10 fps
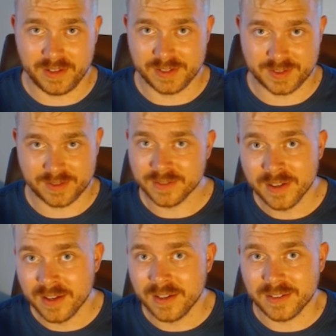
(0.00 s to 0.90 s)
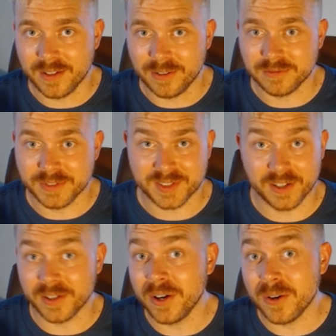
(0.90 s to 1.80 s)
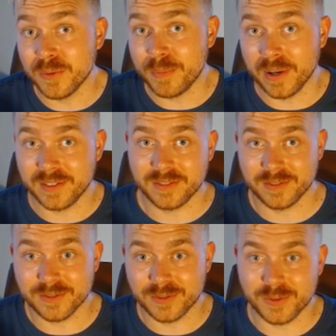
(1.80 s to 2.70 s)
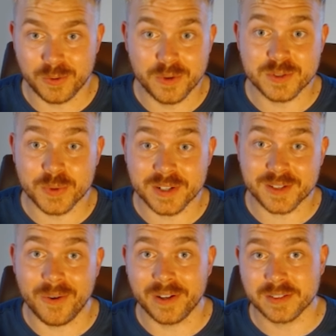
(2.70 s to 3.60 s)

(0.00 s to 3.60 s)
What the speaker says: It's going to go, but who knows where it's going?